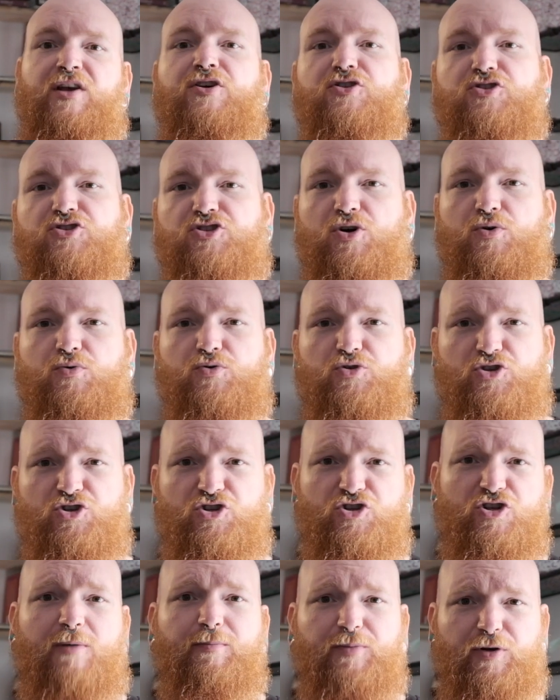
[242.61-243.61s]
So
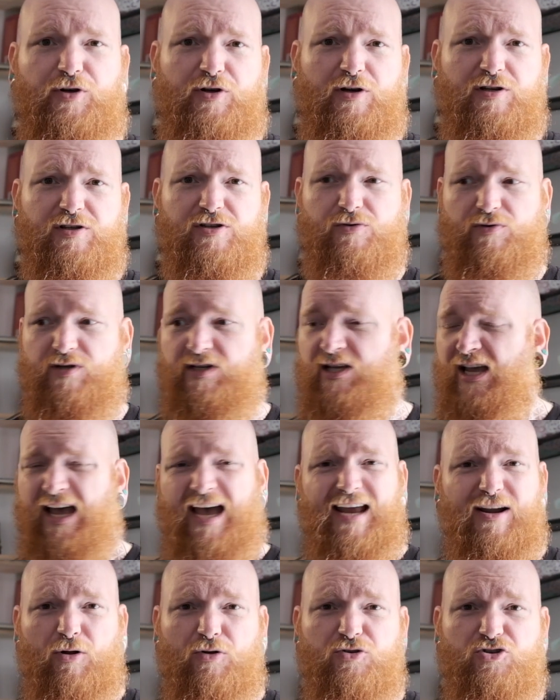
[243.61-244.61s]
stop your country.
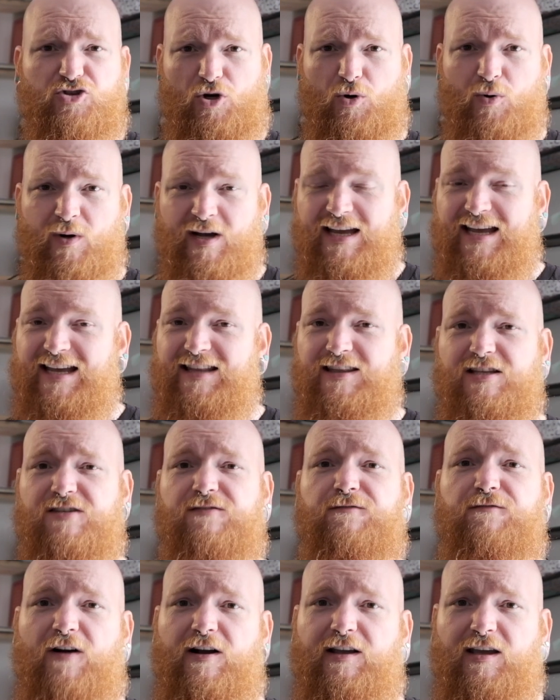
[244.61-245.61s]
And also, in this
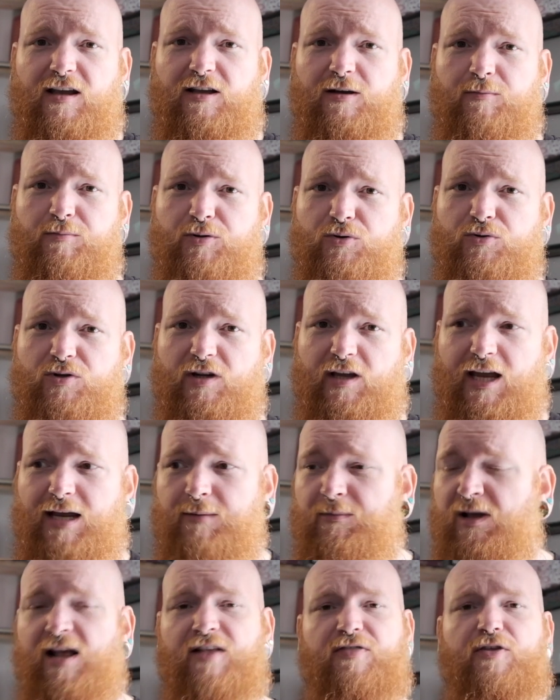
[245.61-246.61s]
fucking computer
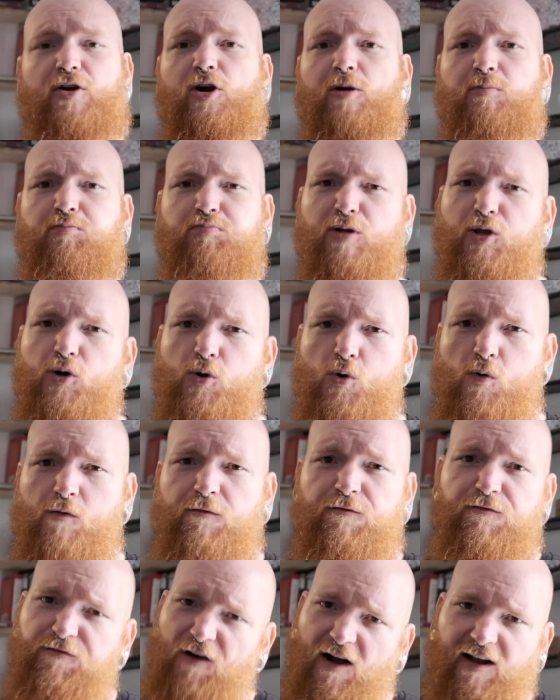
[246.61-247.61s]
game, there are blue
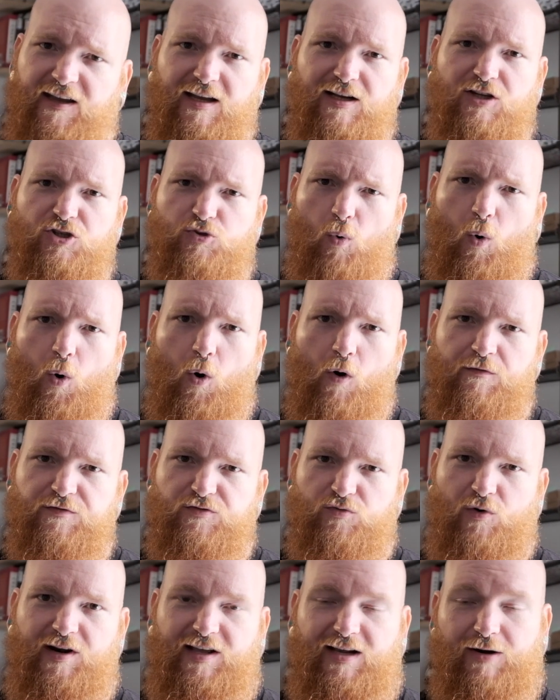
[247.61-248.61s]
fucking dwarves
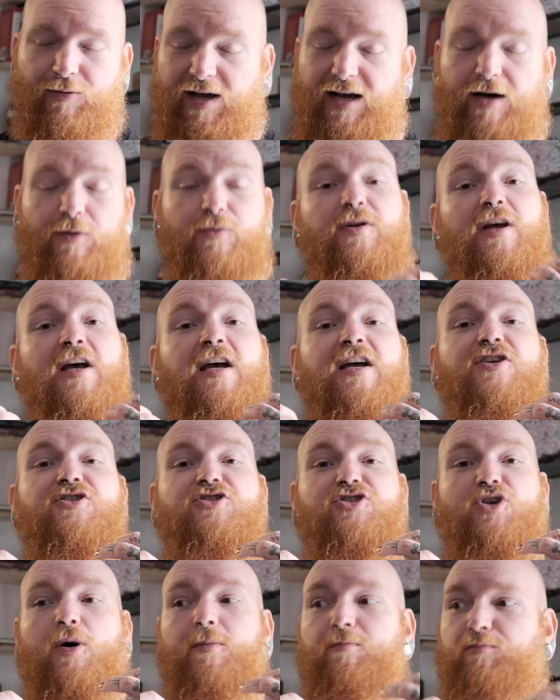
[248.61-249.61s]
running around,
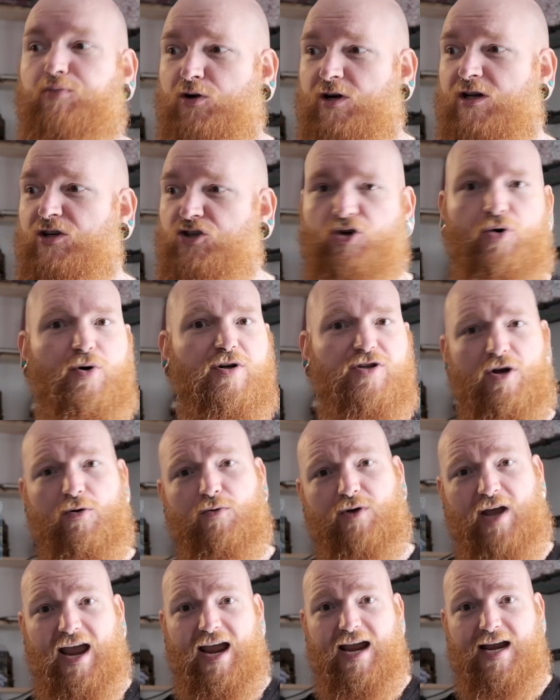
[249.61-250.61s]
so I'm pretty sure it's
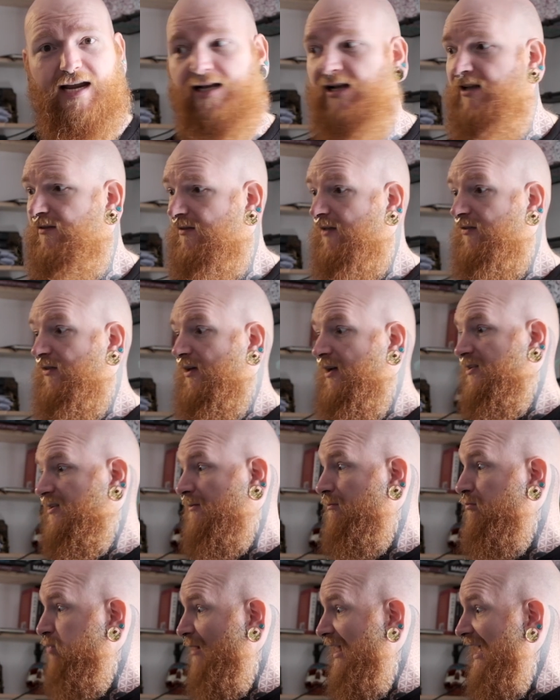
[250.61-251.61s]
okay that there's a
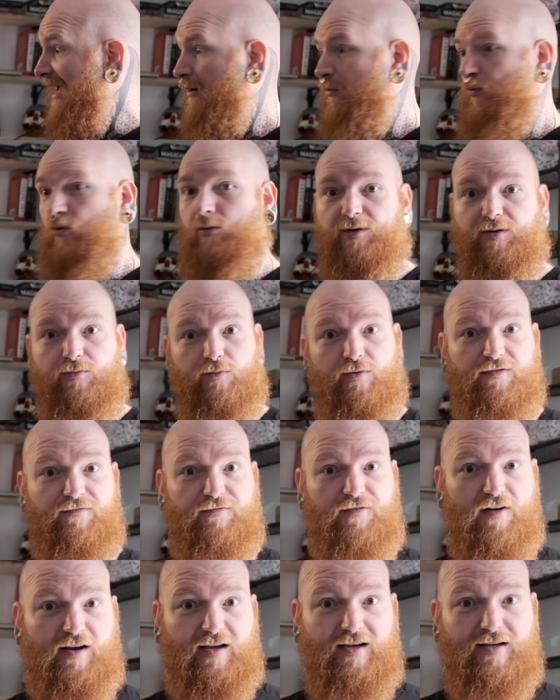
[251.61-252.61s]
black woman with
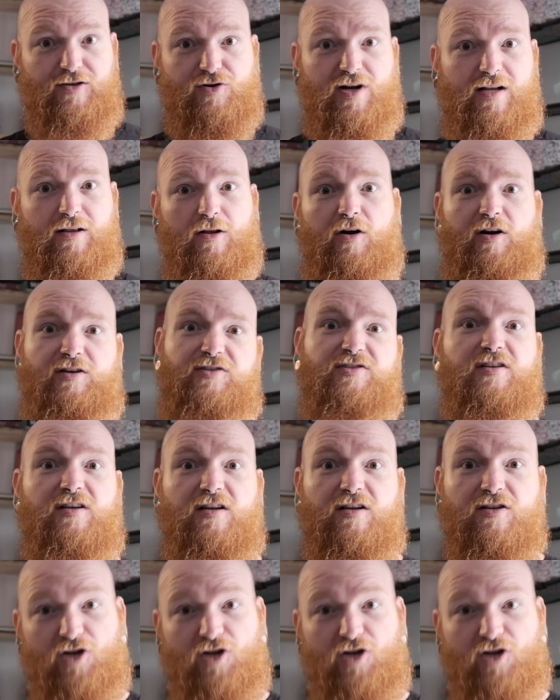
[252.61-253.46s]
fucking dreadlocks.